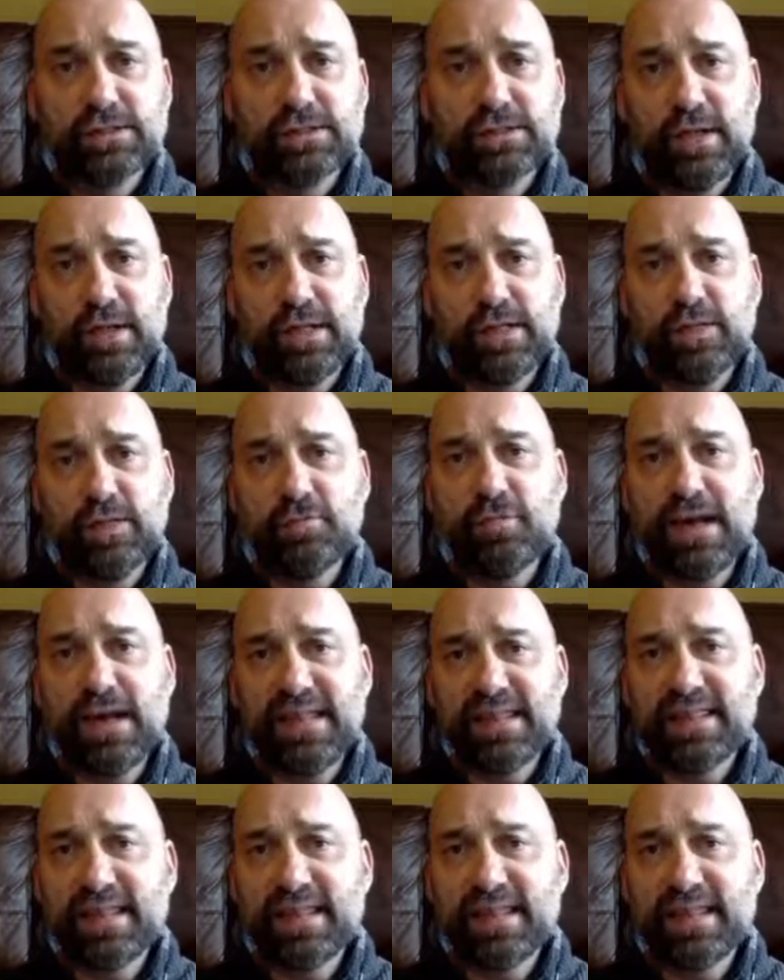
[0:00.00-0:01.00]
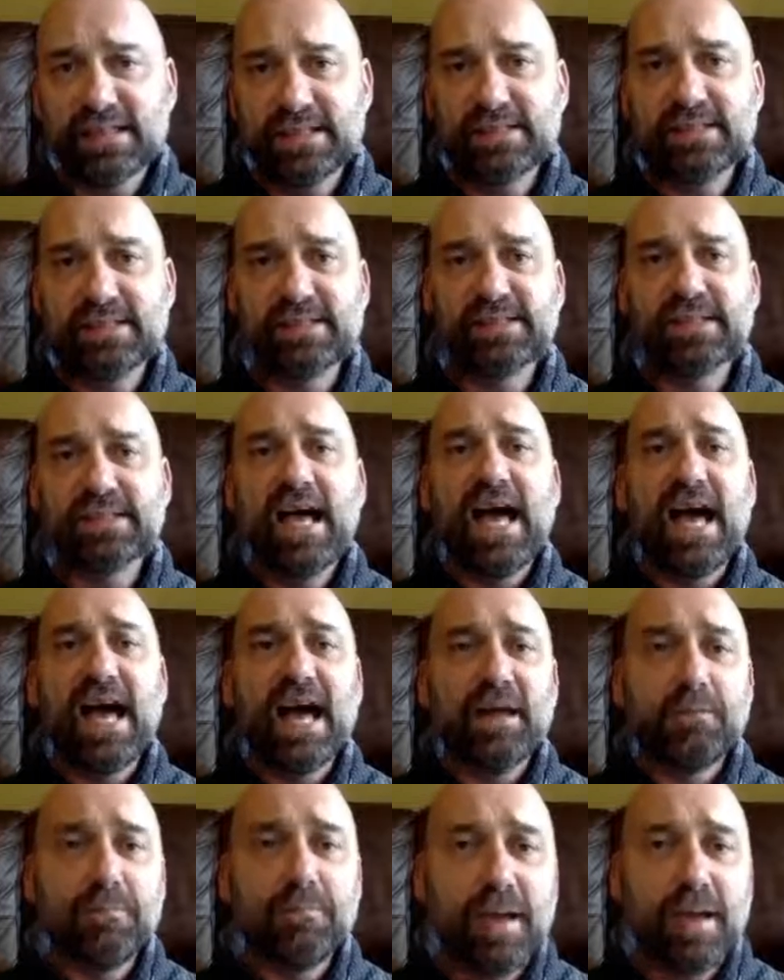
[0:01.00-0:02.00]
It's where you rate things as
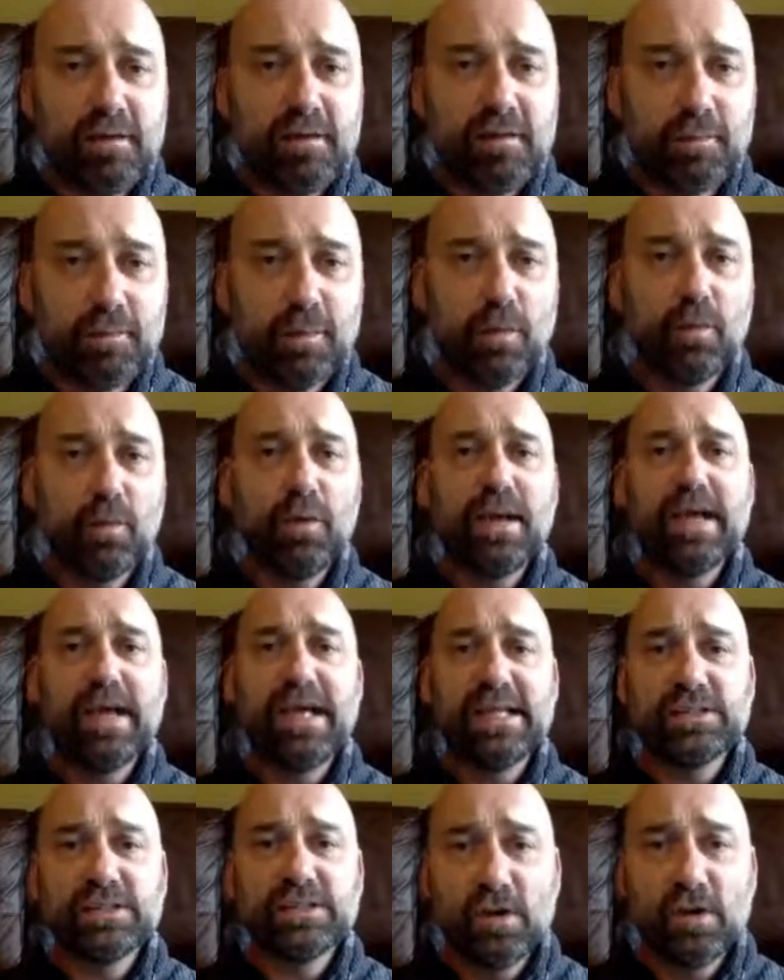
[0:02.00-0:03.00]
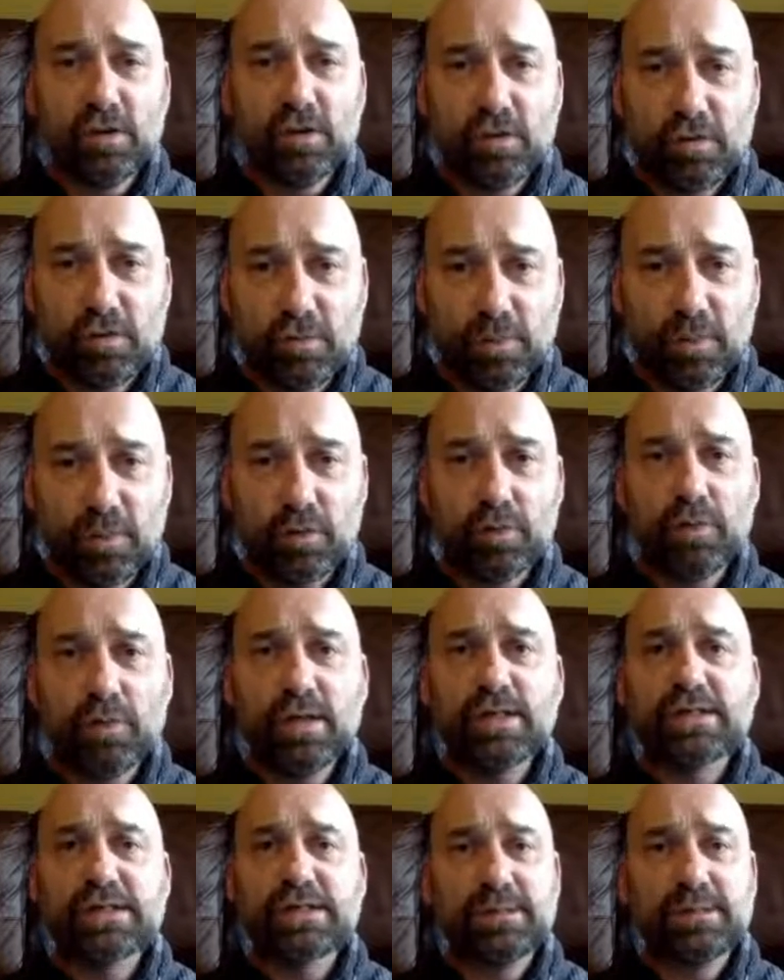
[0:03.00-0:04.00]
unbearable, intolerable,
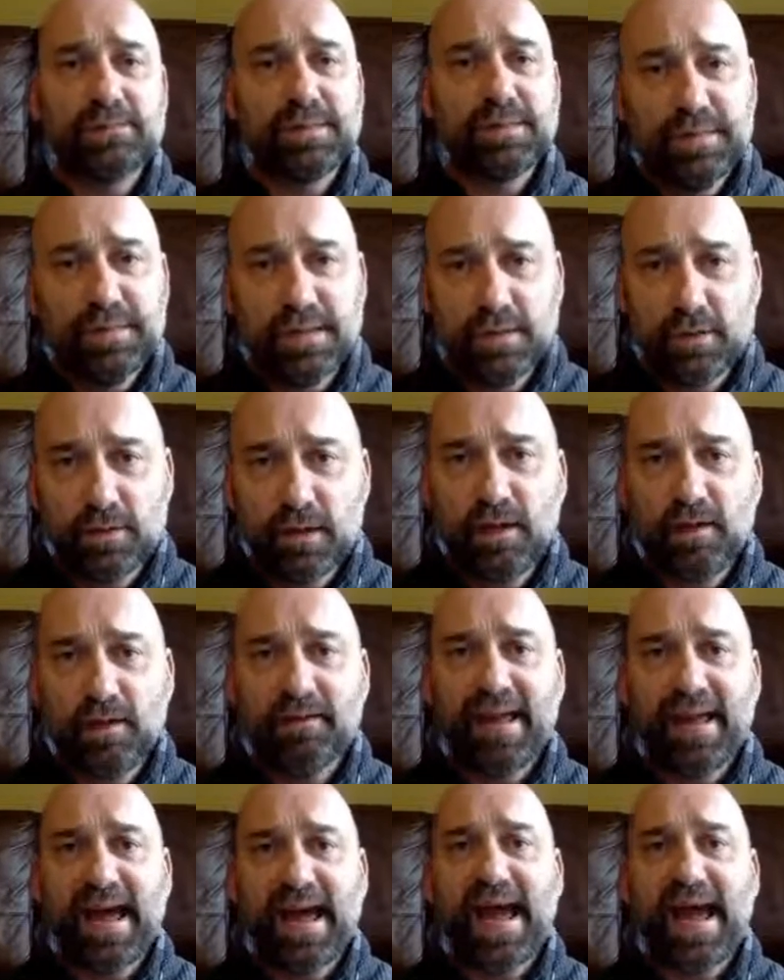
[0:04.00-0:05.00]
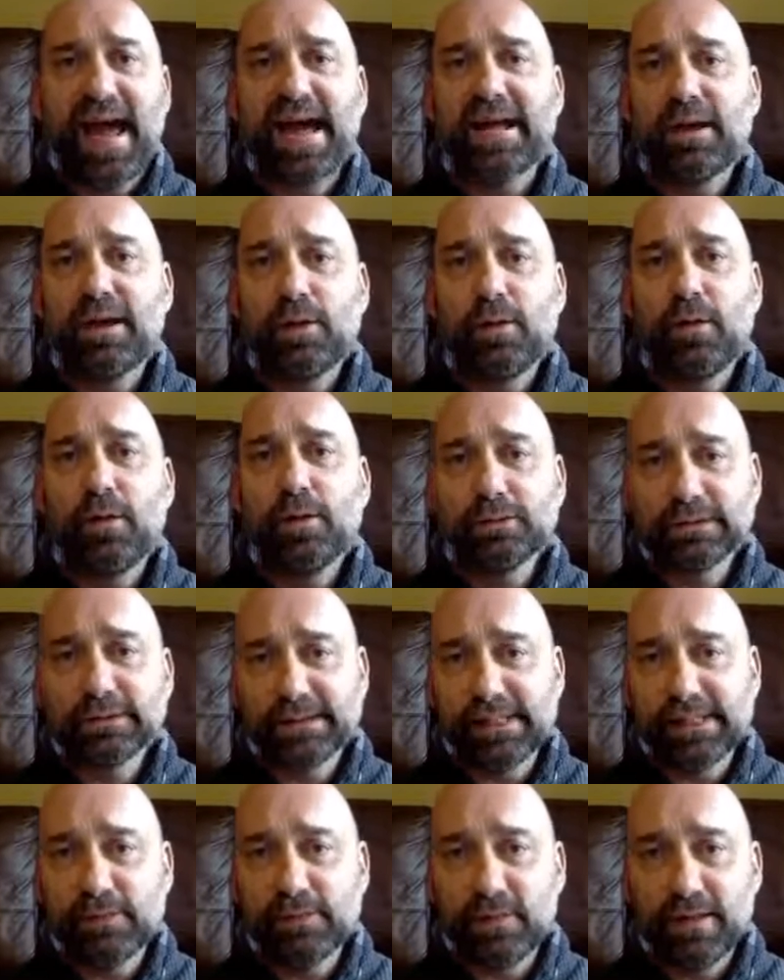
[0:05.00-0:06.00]
something that you can't hack or
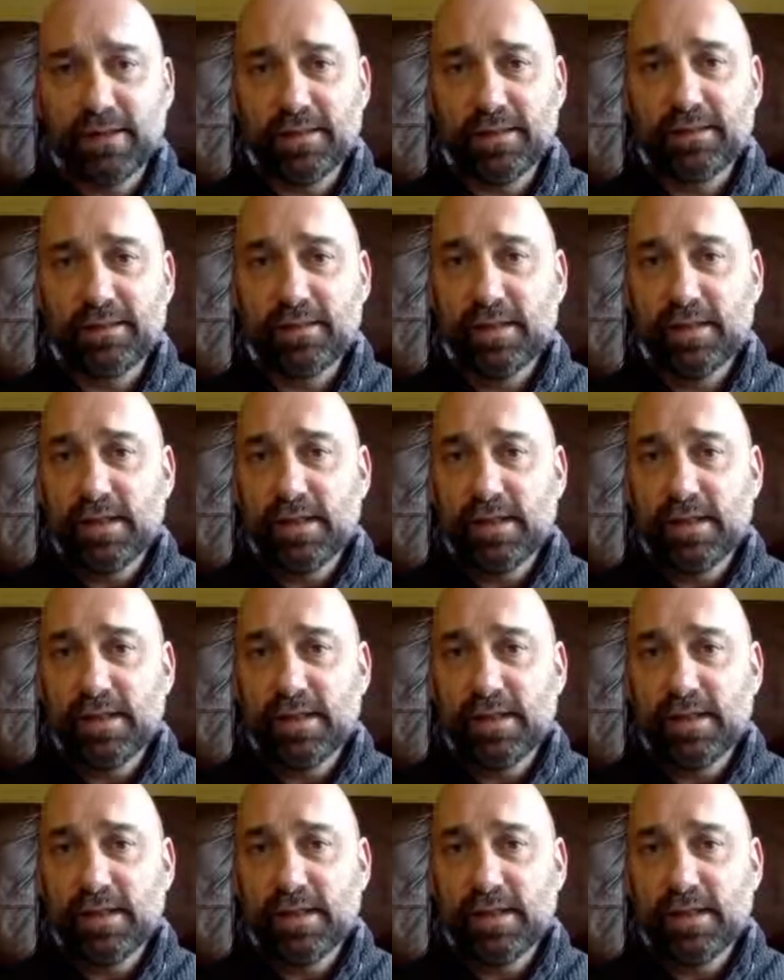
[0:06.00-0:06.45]
deal with.